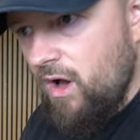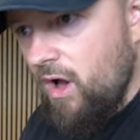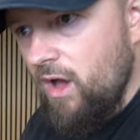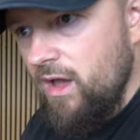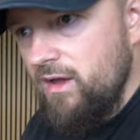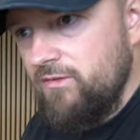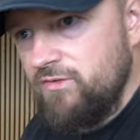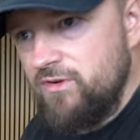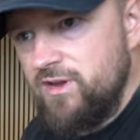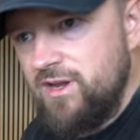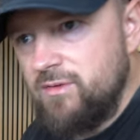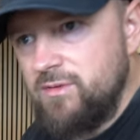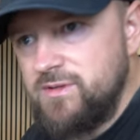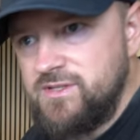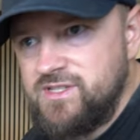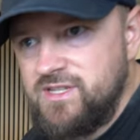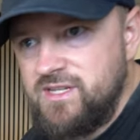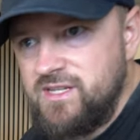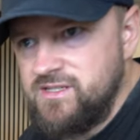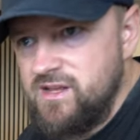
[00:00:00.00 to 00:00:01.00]
higher
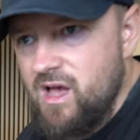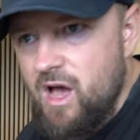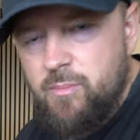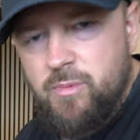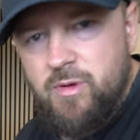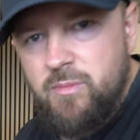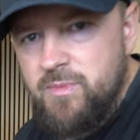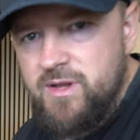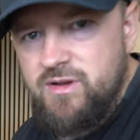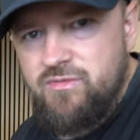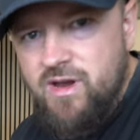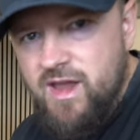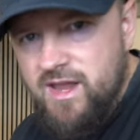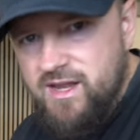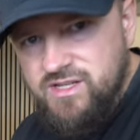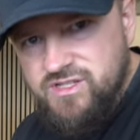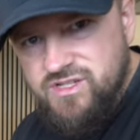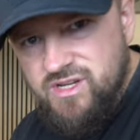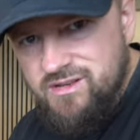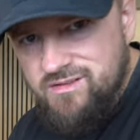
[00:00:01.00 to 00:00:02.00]
frequencies, upper
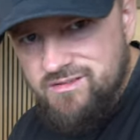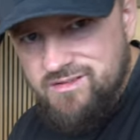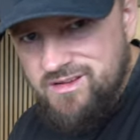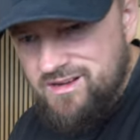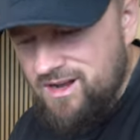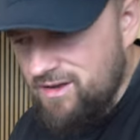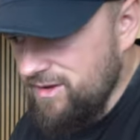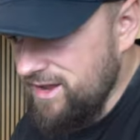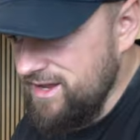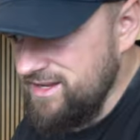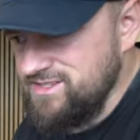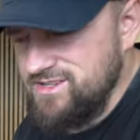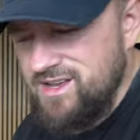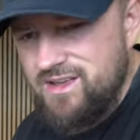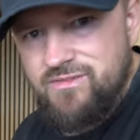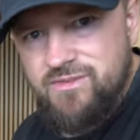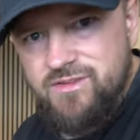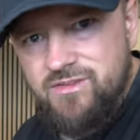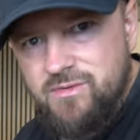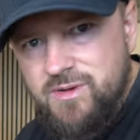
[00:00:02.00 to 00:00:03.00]
mid-range and, you know, HF and